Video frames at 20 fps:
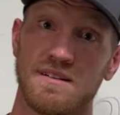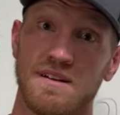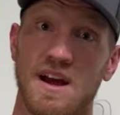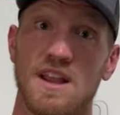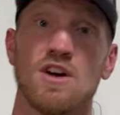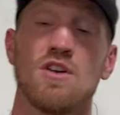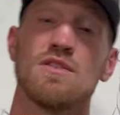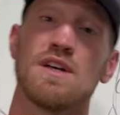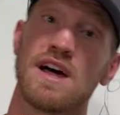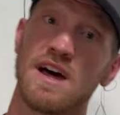I
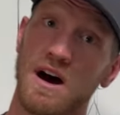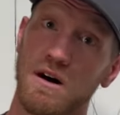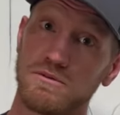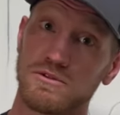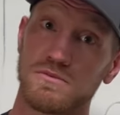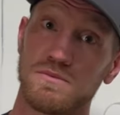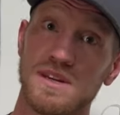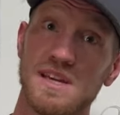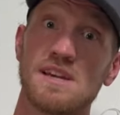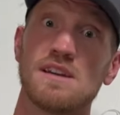know that
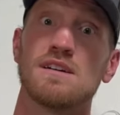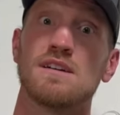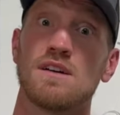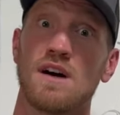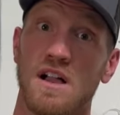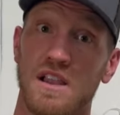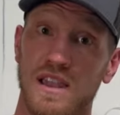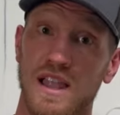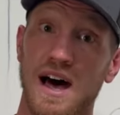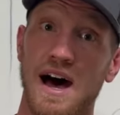helped me
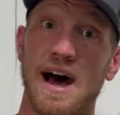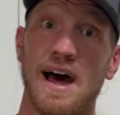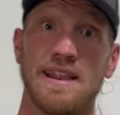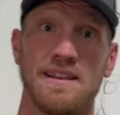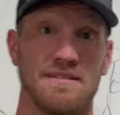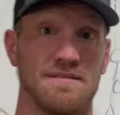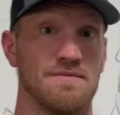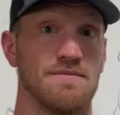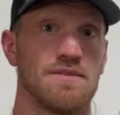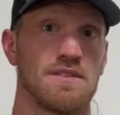a lot.
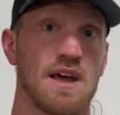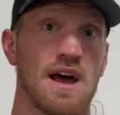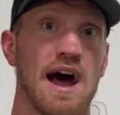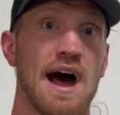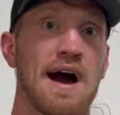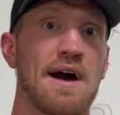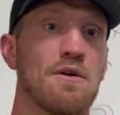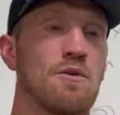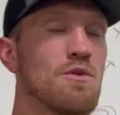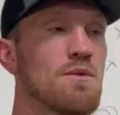
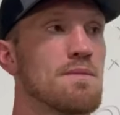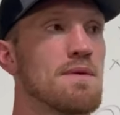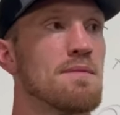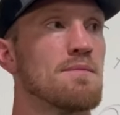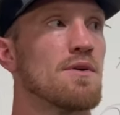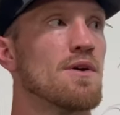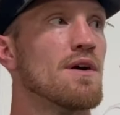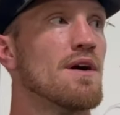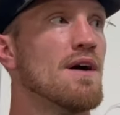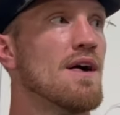I
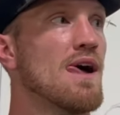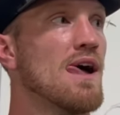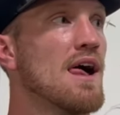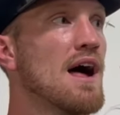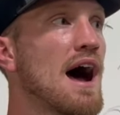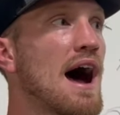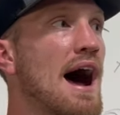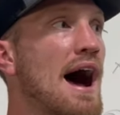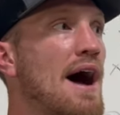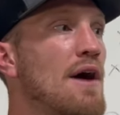remember
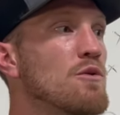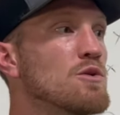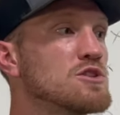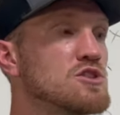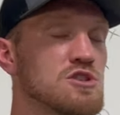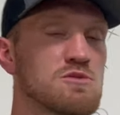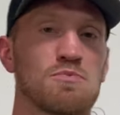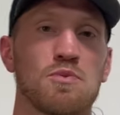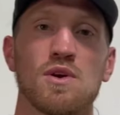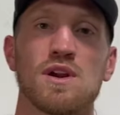I would
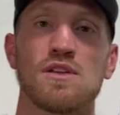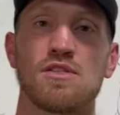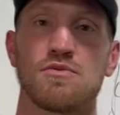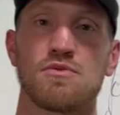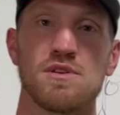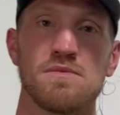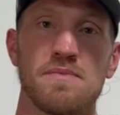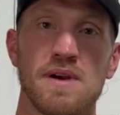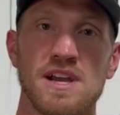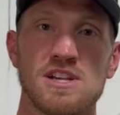just bring
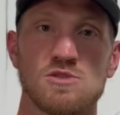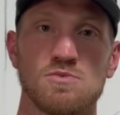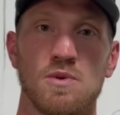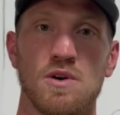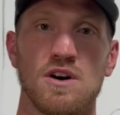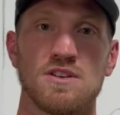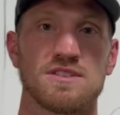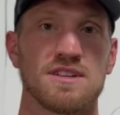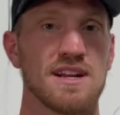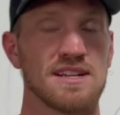3
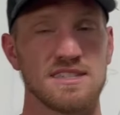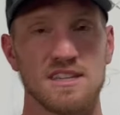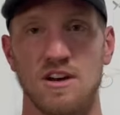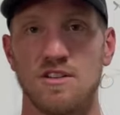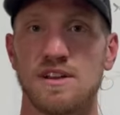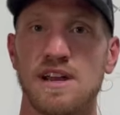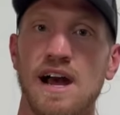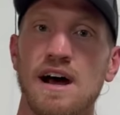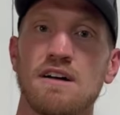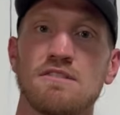baseballs and I'd tell
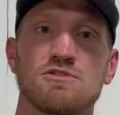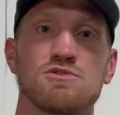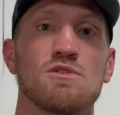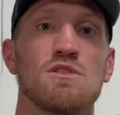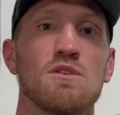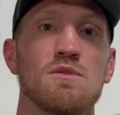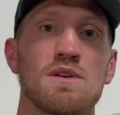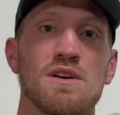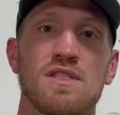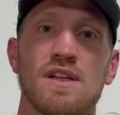the guy I was
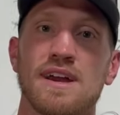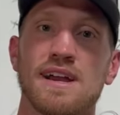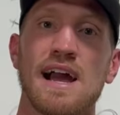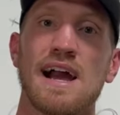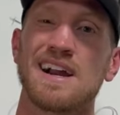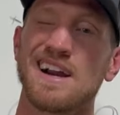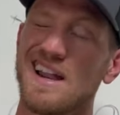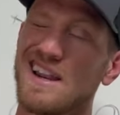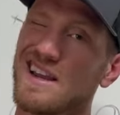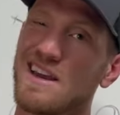throwing with, like,
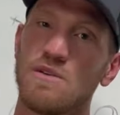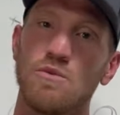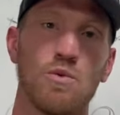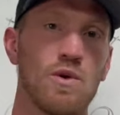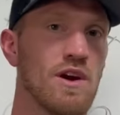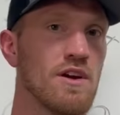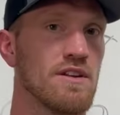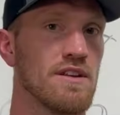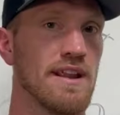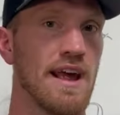I kind of get
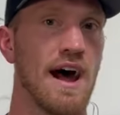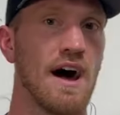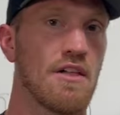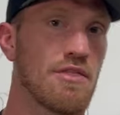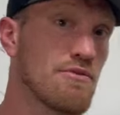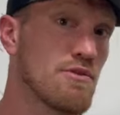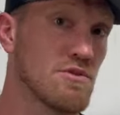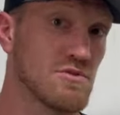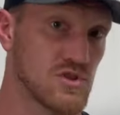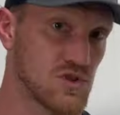weirded
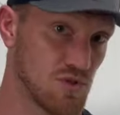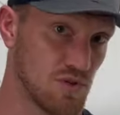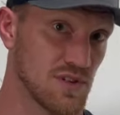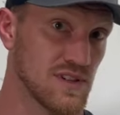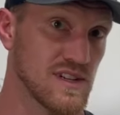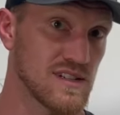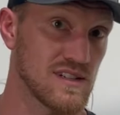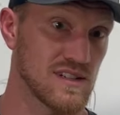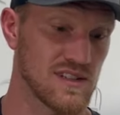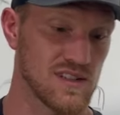out throwing short
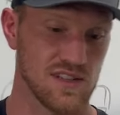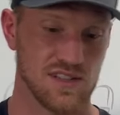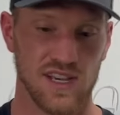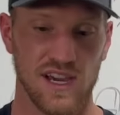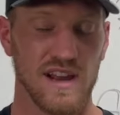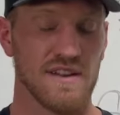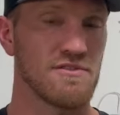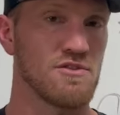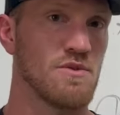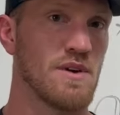distances. I
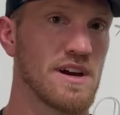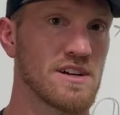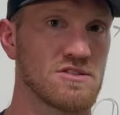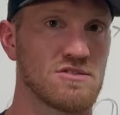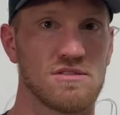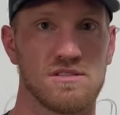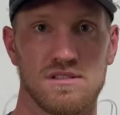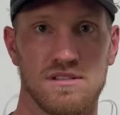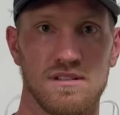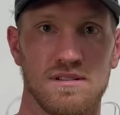got a few
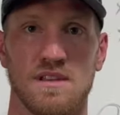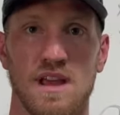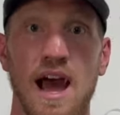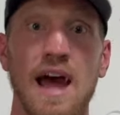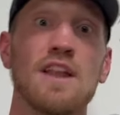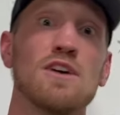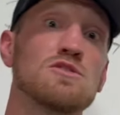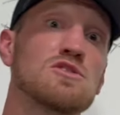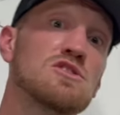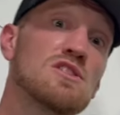extras.
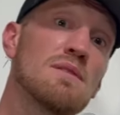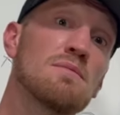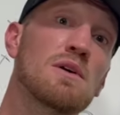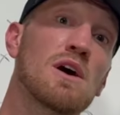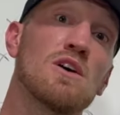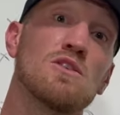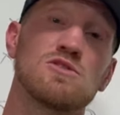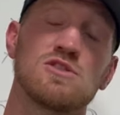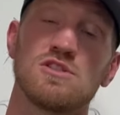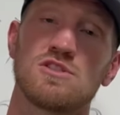I know some
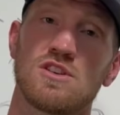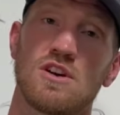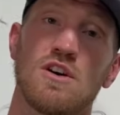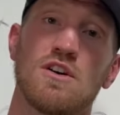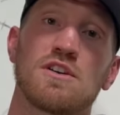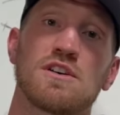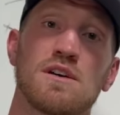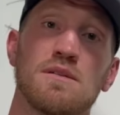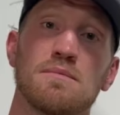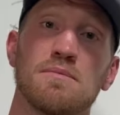coaches
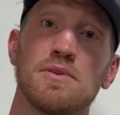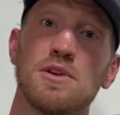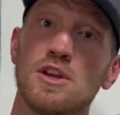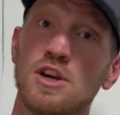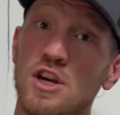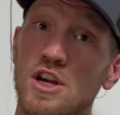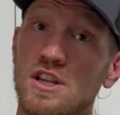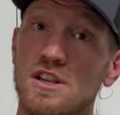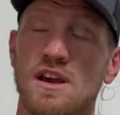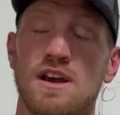are
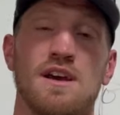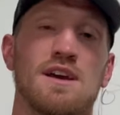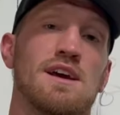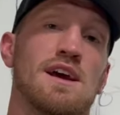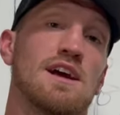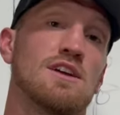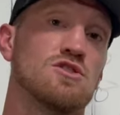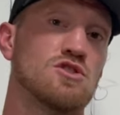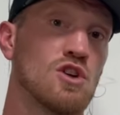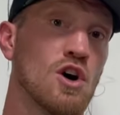complete
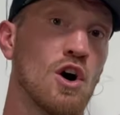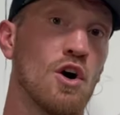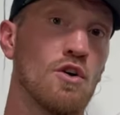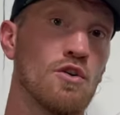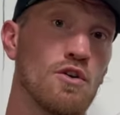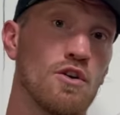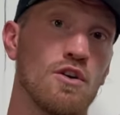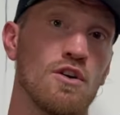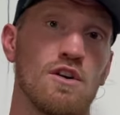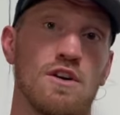and
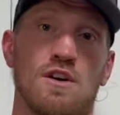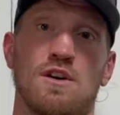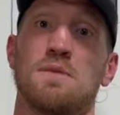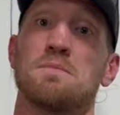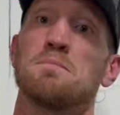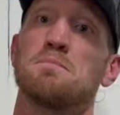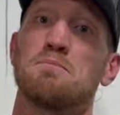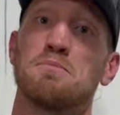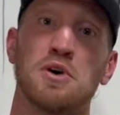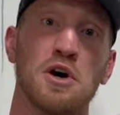total
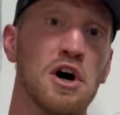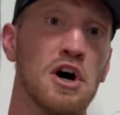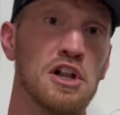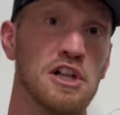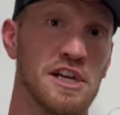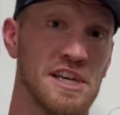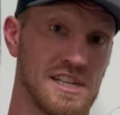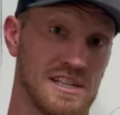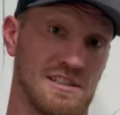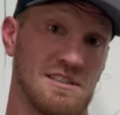
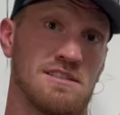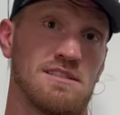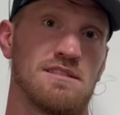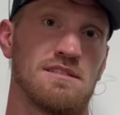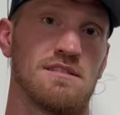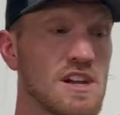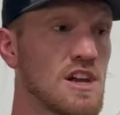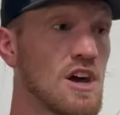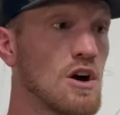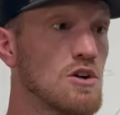bullies.
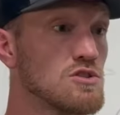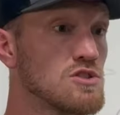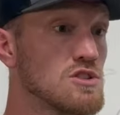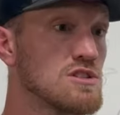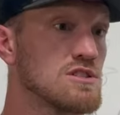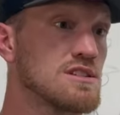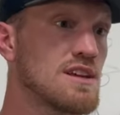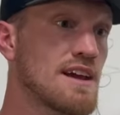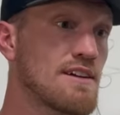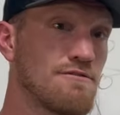The coach
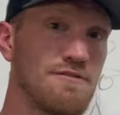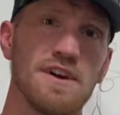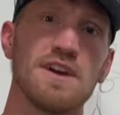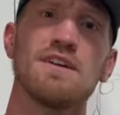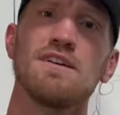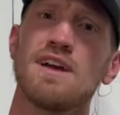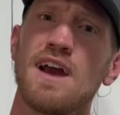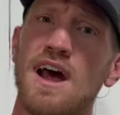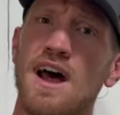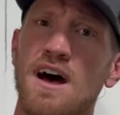is like, figure
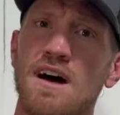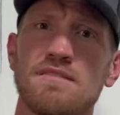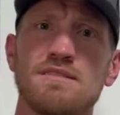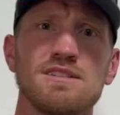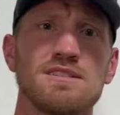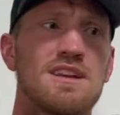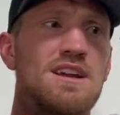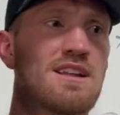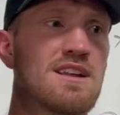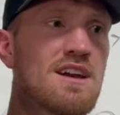it out,
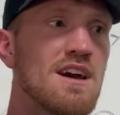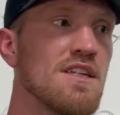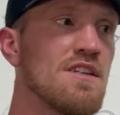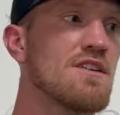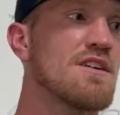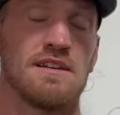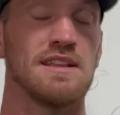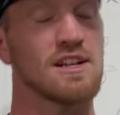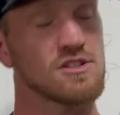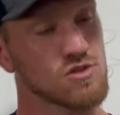this, that, and the
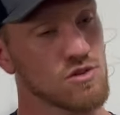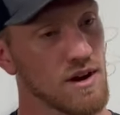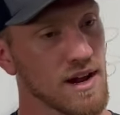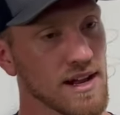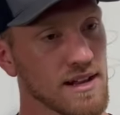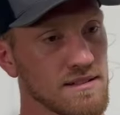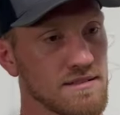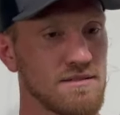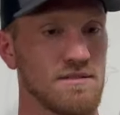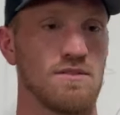other. And that's great.